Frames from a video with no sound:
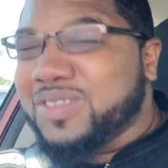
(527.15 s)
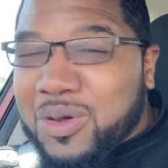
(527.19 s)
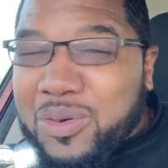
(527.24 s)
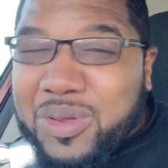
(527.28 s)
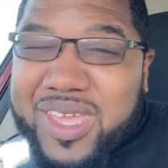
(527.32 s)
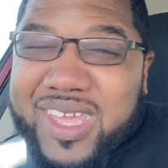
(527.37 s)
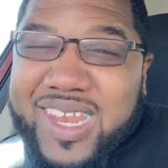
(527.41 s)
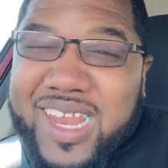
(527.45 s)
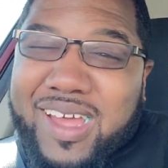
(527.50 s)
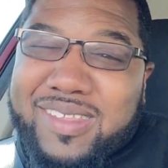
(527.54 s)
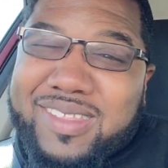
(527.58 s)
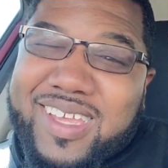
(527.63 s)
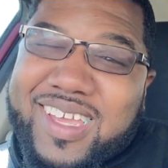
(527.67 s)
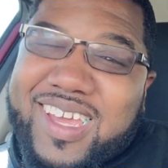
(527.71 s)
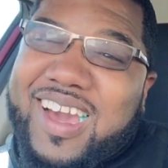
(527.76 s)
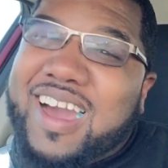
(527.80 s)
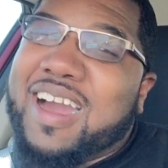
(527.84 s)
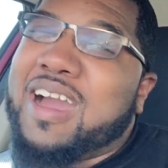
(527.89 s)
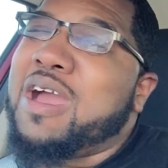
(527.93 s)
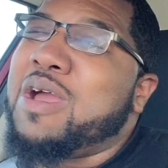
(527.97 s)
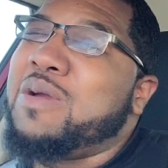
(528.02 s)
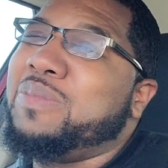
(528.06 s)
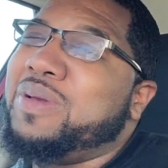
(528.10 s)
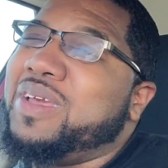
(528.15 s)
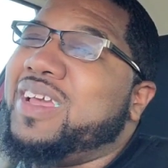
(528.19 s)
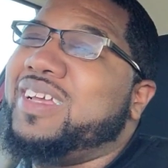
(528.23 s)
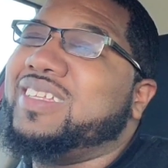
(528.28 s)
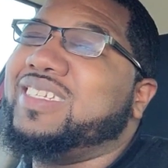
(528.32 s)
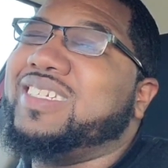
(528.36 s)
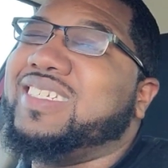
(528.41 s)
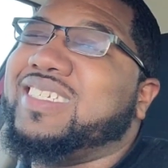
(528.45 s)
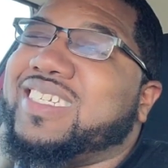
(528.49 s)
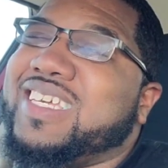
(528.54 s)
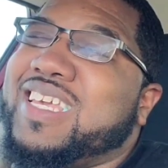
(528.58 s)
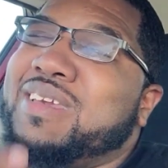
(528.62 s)
don't get out the car, man.
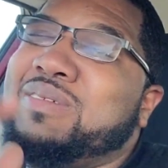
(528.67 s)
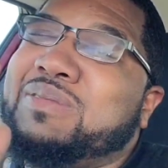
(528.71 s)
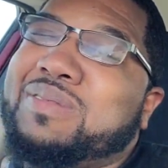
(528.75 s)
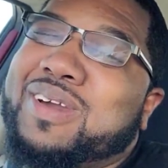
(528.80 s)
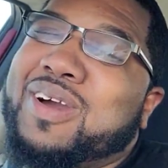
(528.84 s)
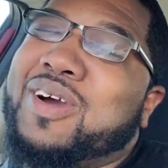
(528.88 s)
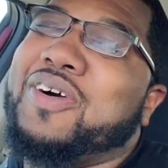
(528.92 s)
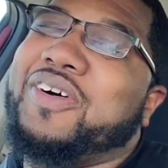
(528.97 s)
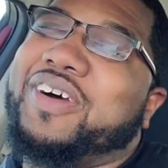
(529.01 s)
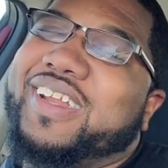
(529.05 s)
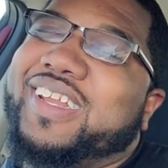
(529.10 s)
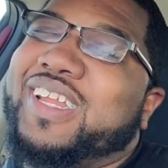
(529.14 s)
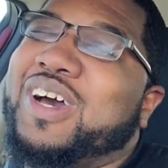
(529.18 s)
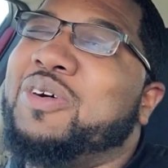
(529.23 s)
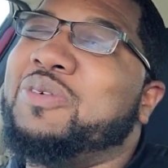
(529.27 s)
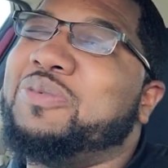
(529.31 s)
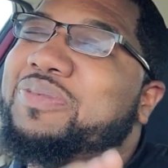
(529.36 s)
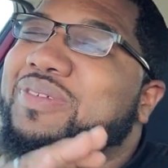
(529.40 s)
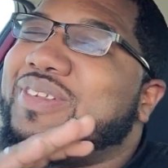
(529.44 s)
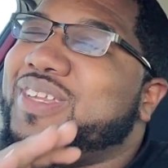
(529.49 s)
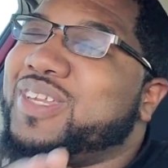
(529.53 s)
Just keep going. Don't